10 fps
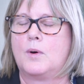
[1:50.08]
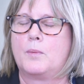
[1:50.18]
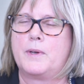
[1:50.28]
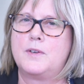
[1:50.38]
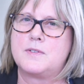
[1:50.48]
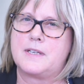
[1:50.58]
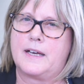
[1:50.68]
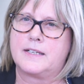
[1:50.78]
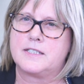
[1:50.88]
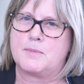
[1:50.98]
We use the
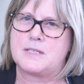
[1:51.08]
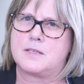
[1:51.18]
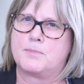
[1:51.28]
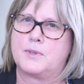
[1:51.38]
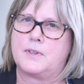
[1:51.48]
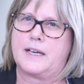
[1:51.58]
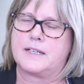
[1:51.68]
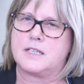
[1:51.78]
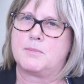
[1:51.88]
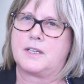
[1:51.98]
academics to put the
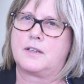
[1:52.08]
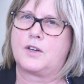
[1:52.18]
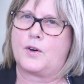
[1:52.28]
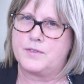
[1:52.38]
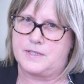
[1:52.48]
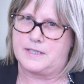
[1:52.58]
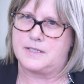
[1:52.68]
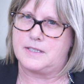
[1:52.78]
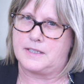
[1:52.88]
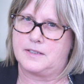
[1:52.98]
academic
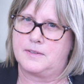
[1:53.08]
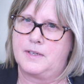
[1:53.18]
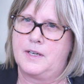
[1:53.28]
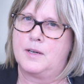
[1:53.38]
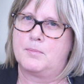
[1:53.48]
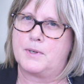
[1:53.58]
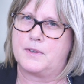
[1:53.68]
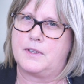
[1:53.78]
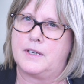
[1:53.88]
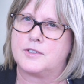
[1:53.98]
content in,
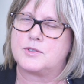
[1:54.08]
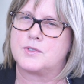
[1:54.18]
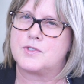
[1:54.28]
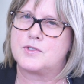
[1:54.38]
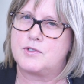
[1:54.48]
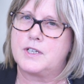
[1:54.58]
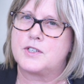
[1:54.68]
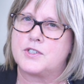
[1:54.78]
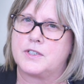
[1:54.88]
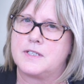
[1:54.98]
but the actual
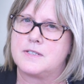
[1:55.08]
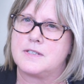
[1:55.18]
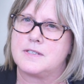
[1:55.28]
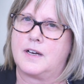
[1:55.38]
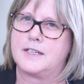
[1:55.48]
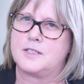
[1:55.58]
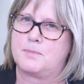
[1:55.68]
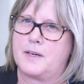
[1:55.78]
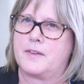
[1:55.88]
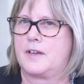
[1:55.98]
structure is
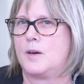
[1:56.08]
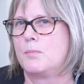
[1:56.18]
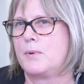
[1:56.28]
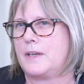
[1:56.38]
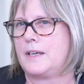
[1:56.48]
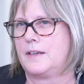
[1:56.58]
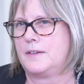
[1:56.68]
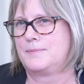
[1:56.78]
decided by the company.